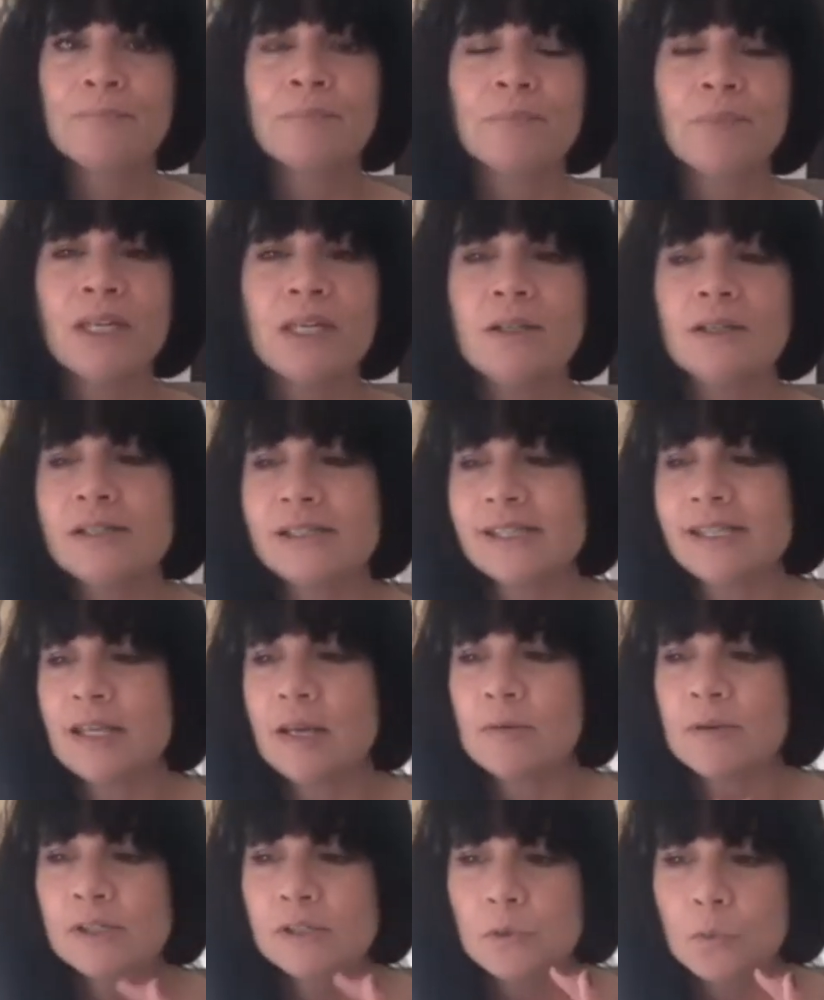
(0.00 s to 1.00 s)
because
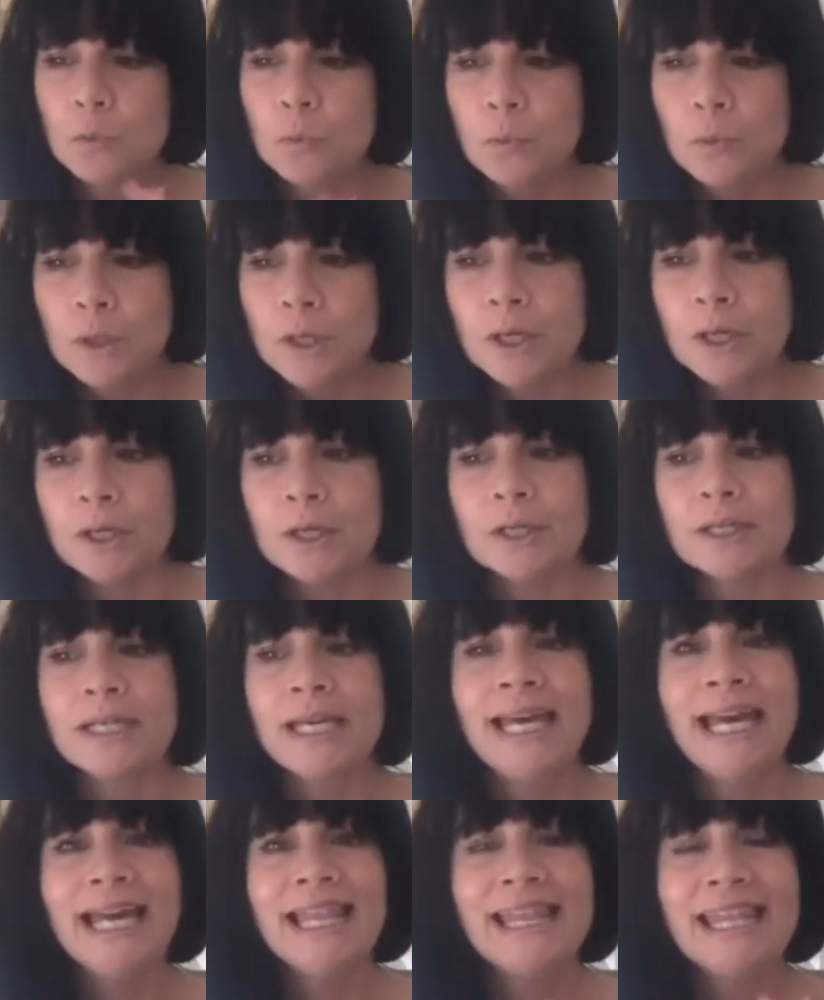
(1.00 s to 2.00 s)
there is work
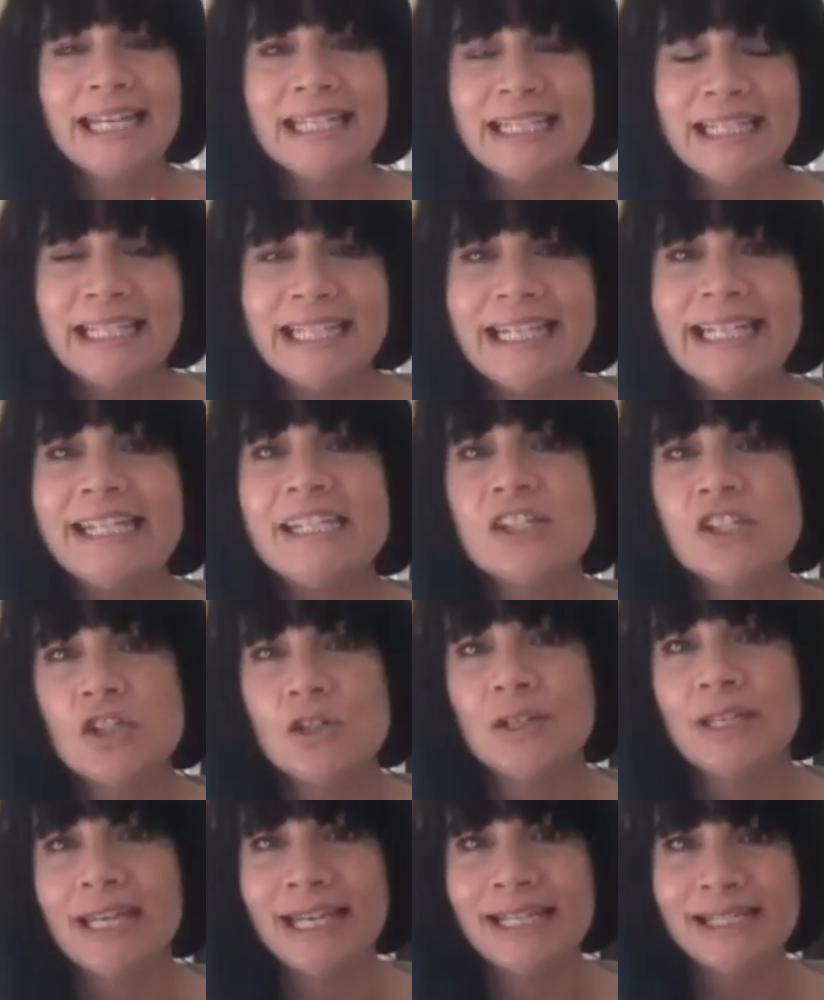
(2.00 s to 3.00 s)
that needs to
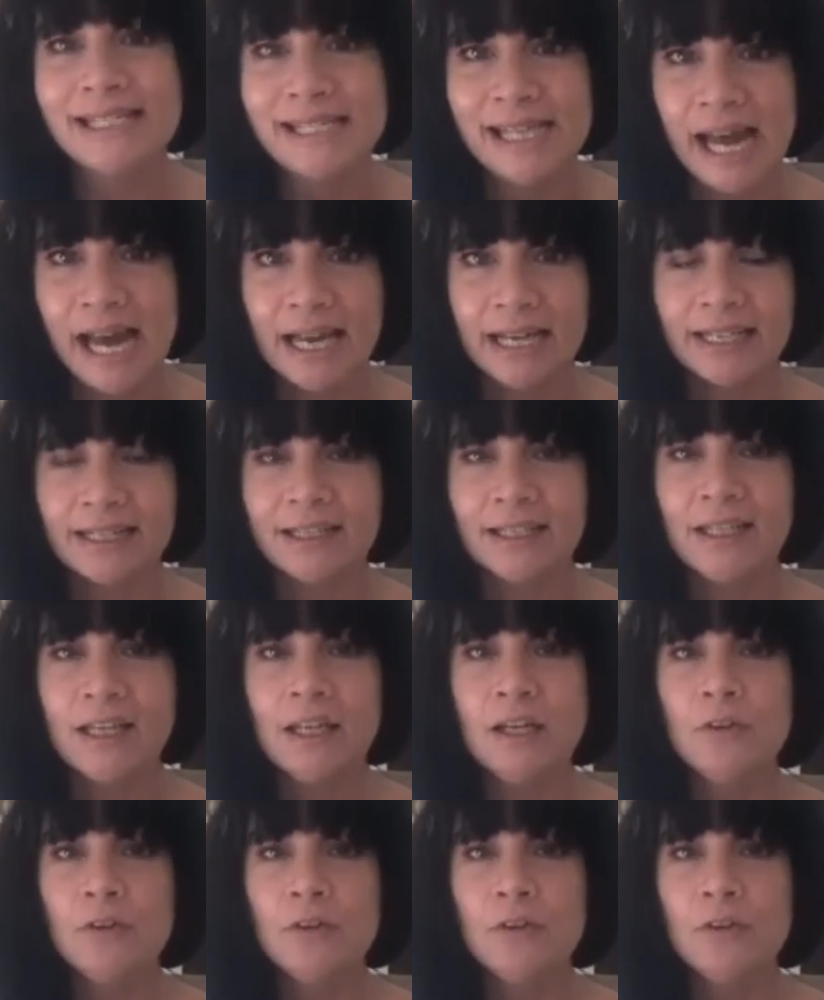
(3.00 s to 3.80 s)
get done